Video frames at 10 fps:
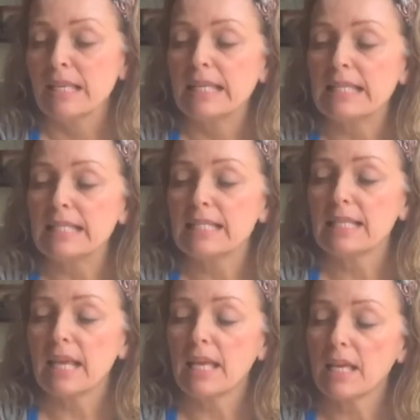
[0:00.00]
is
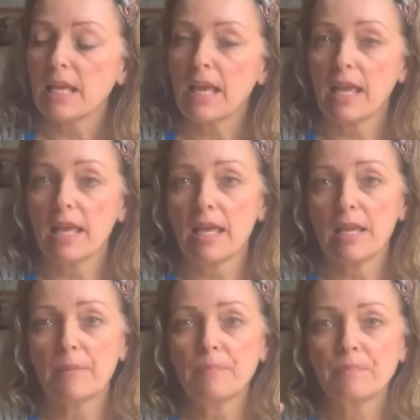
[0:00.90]
take
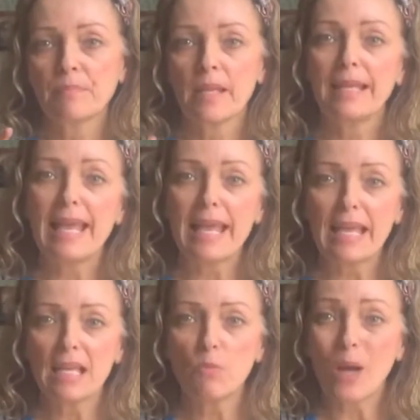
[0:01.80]
an
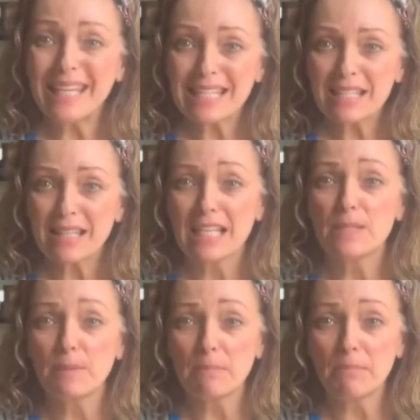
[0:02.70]
egg white that has
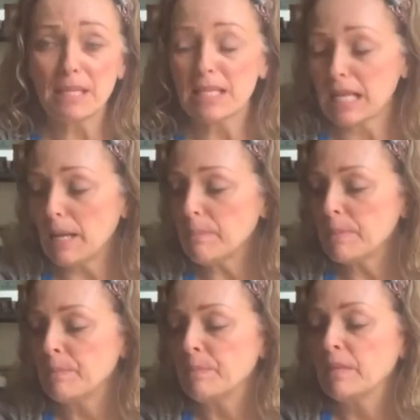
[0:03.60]
been beaten up,
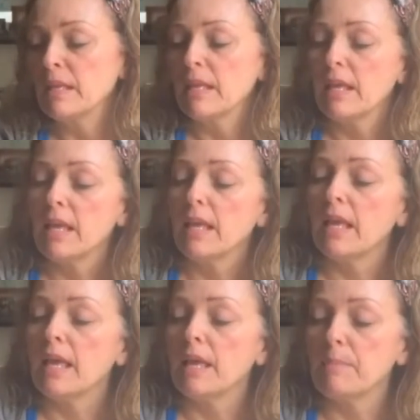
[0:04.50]

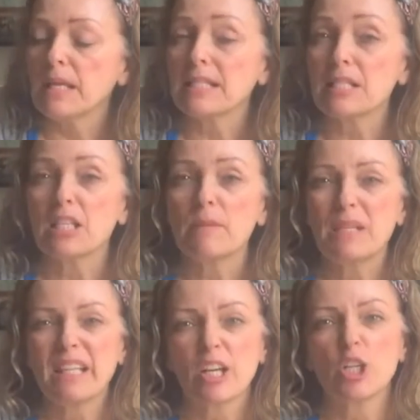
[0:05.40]
because it's going to be
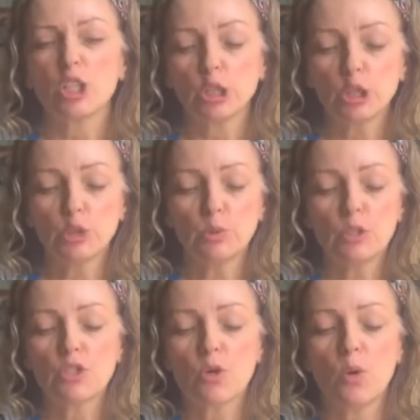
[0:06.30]
like our glue
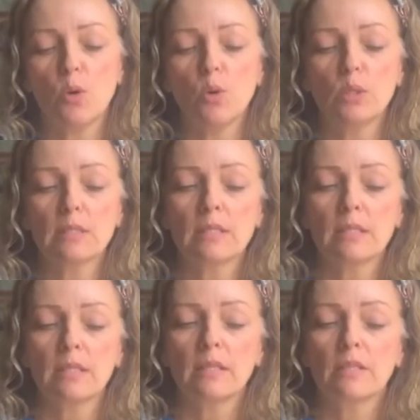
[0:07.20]
to hold
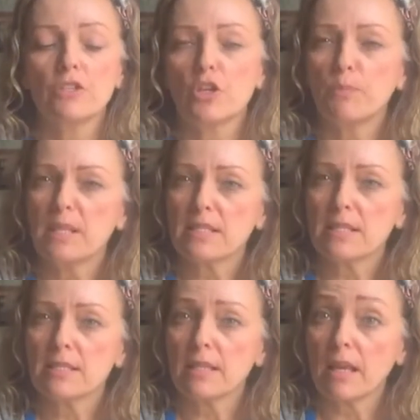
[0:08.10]
the dough
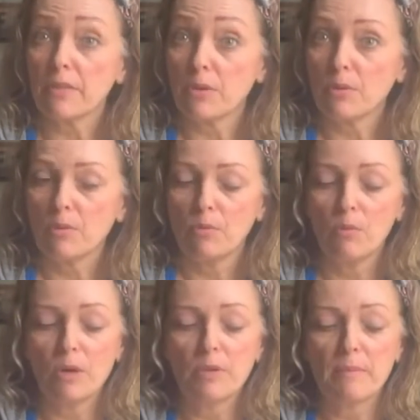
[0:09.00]
pieces together
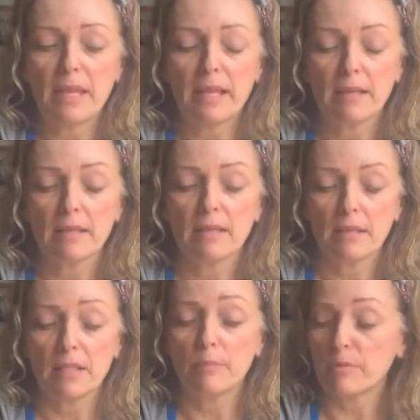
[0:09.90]
when we make
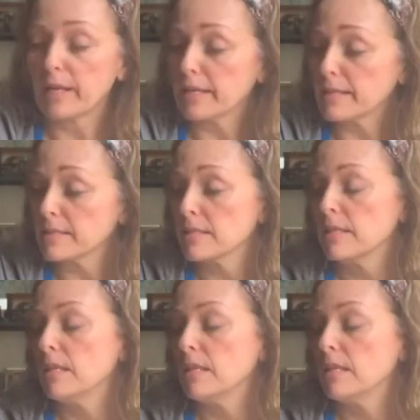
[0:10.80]
the Bourekas.